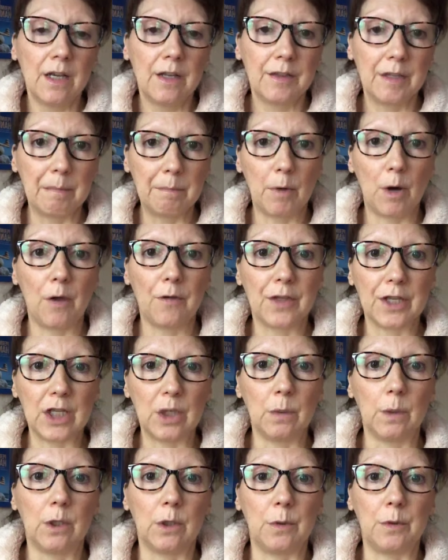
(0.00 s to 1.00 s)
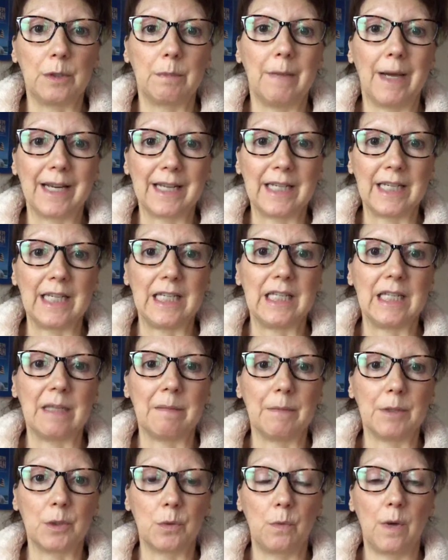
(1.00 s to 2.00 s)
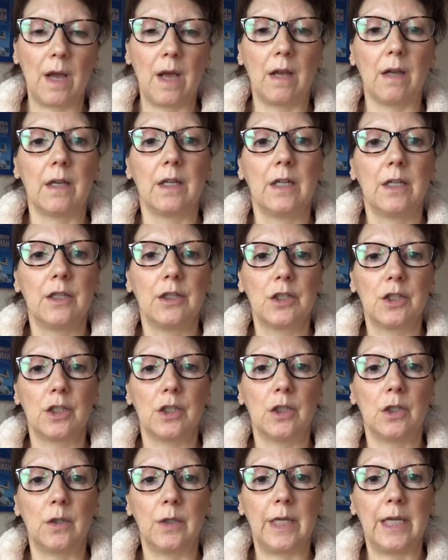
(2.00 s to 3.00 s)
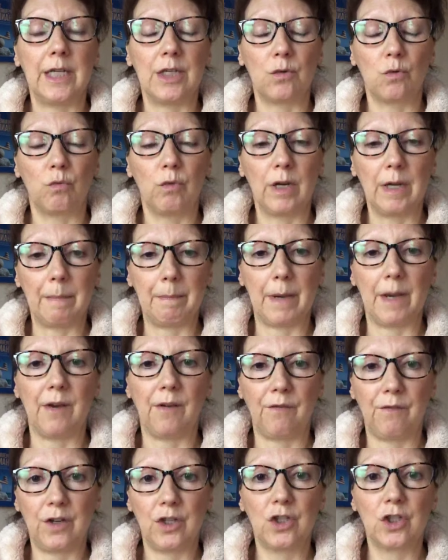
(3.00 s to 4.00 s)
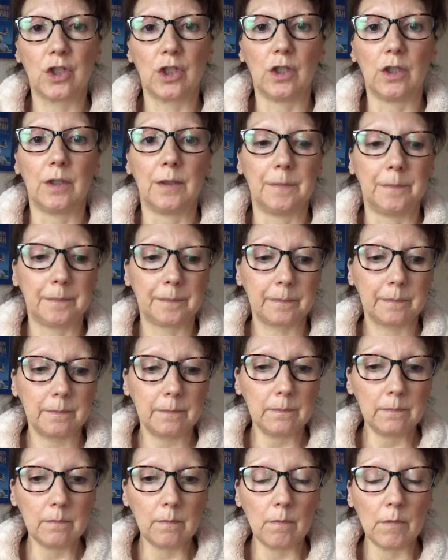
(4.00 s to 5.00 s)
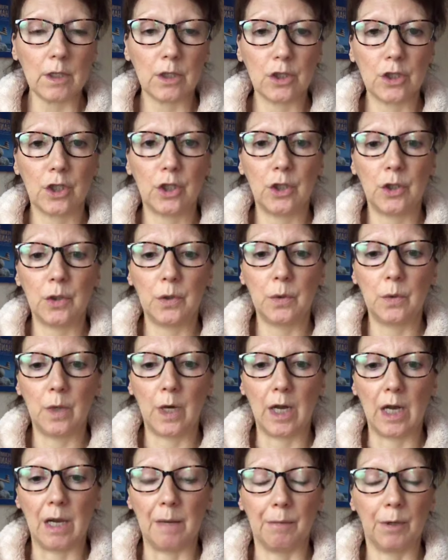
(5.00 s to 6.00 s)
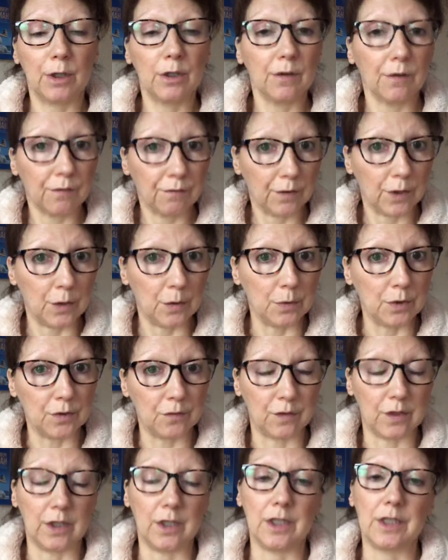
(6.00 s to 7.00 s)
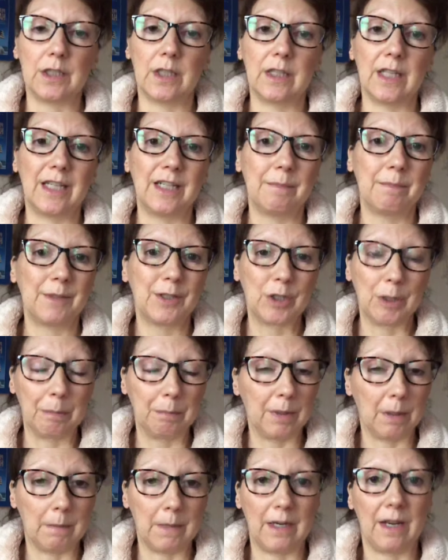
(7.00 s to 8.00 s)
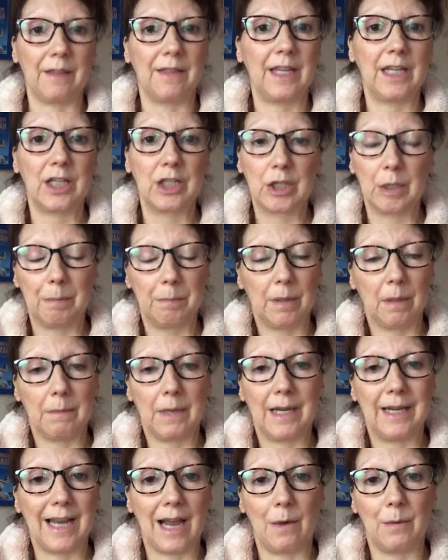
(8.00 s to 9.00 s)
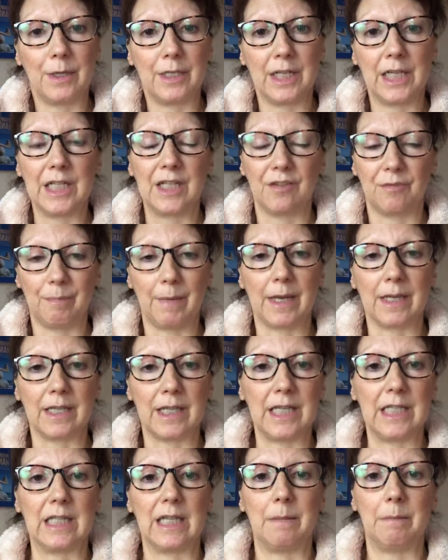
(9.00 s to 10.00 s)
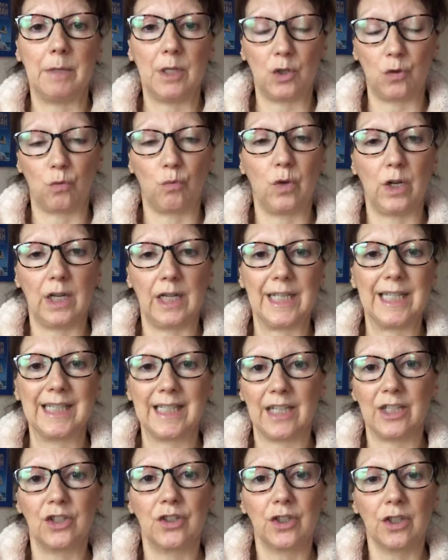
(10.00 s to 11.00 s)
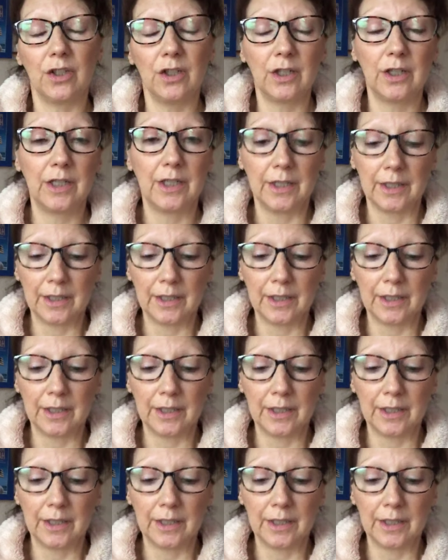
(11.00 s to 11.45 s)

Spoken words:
the more that you will lose magnesium as well. So it's really beneficial to look at foods first and then supplement. I think supplement nowadays of magnesium is really essential.